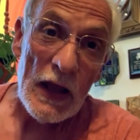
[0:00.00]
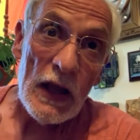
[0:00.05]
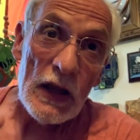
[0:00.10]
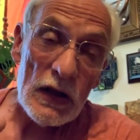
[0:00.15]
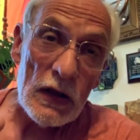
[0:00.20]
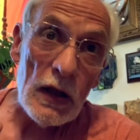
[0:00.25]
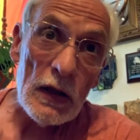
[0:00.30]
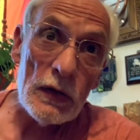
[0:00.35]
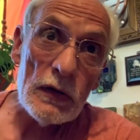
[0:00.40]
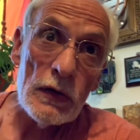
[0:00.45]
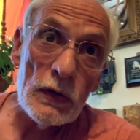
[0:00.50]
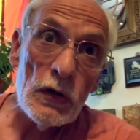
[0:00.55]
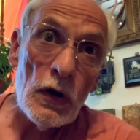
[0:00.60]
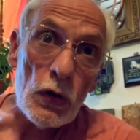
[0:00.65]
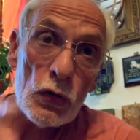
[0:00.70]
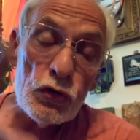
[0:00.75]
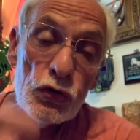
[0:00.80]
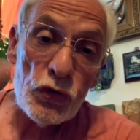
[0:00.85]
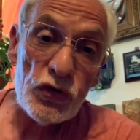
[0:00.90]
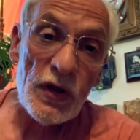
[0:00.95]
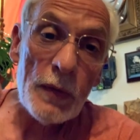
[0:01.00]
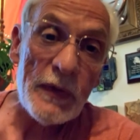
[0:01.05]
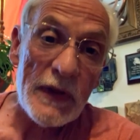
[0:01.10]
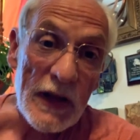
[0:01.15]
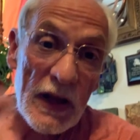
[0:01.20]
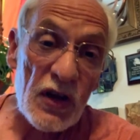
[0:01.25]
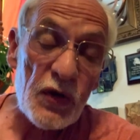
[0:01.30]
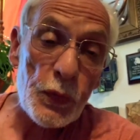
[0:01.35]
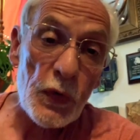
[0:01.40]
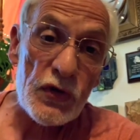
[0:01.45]
do something,
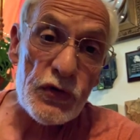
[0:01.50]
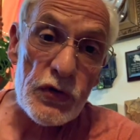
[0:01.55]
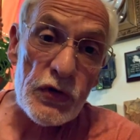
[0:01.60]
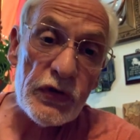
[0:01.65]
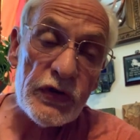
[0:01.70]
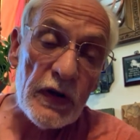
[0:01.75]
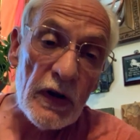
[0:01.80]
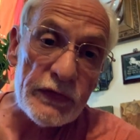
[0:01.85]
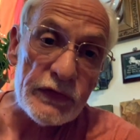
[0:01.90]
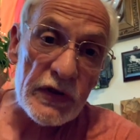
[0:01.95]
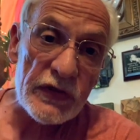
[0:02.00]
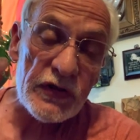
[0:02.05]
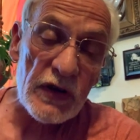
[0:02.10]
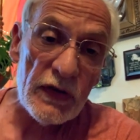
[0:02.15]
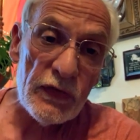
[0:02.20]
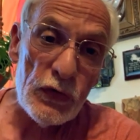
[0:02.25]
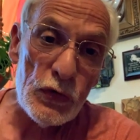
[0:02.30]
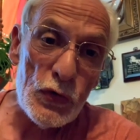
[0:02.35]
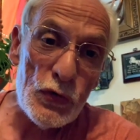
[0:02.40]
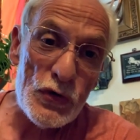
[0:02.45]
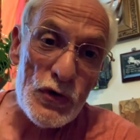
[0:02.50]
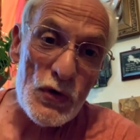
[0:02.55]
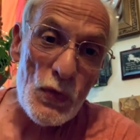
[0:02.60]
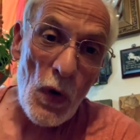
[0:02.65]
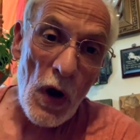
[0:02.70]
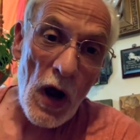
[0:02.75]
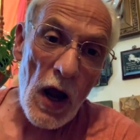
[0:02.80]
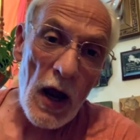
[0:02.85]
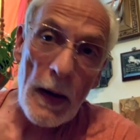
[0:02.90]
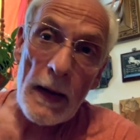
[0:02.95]
express yourself, discover who you
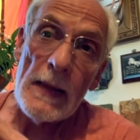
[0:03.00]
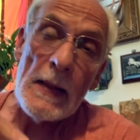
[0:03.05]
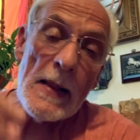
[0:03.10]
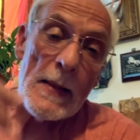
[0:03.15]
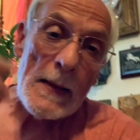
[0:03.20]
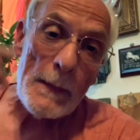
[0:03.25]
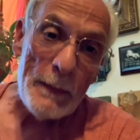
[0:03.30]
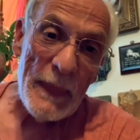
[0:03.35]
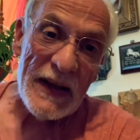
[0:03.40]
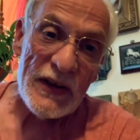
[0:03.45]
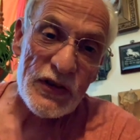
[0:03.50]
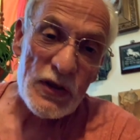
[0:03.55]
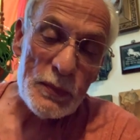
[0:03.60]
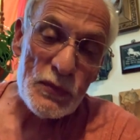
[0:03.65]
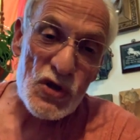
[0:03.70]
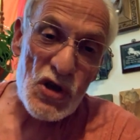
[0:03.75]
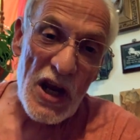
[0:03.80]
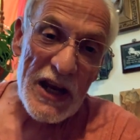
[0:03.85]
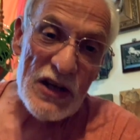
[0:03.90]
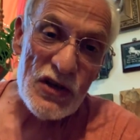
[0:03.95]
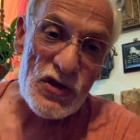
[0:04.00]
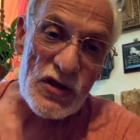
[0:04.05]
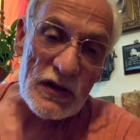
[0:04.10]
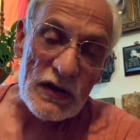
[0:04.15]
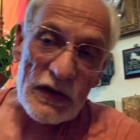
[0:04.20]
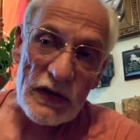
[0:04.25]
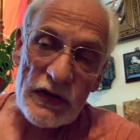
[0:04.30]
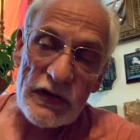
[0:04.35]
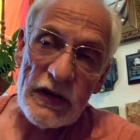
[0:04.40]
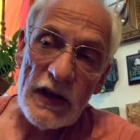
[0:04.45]
are, make some
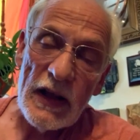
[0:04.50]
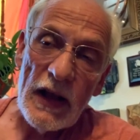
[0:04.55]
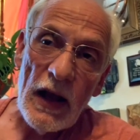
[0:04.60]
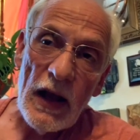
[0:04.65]
changes.